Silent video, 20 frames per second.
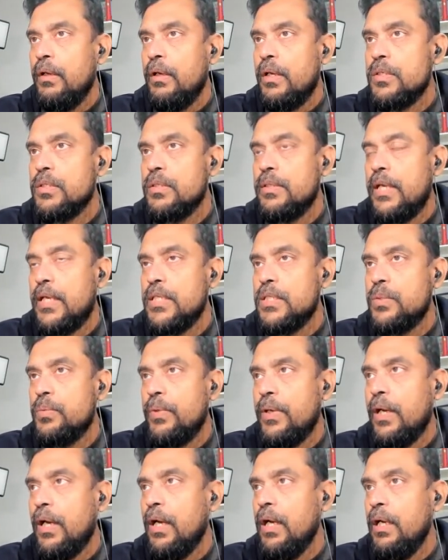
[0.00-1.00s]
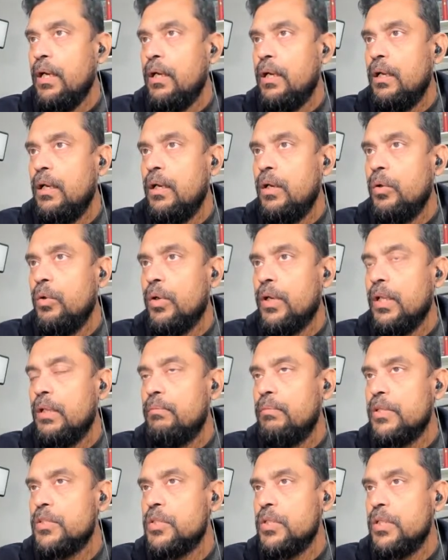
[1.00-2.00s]
So that is where local
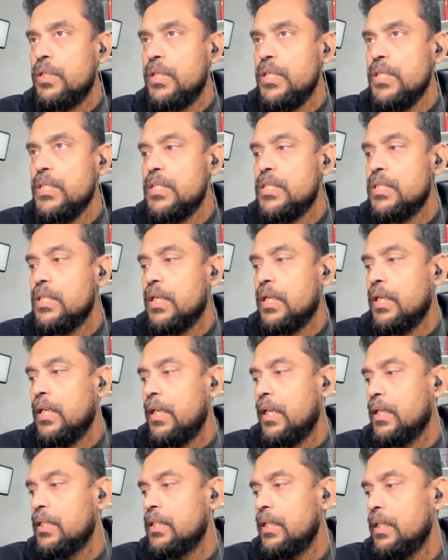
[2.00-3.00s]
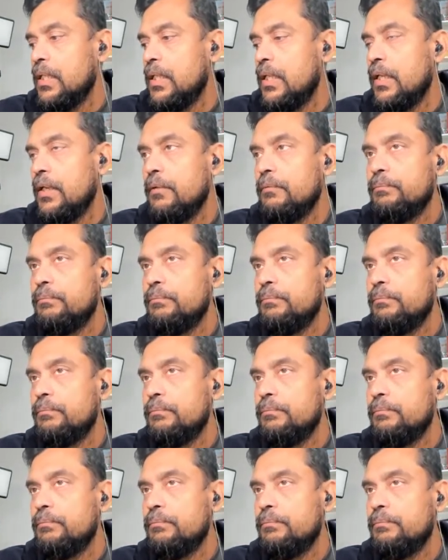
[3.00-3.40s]
machine is connecting here.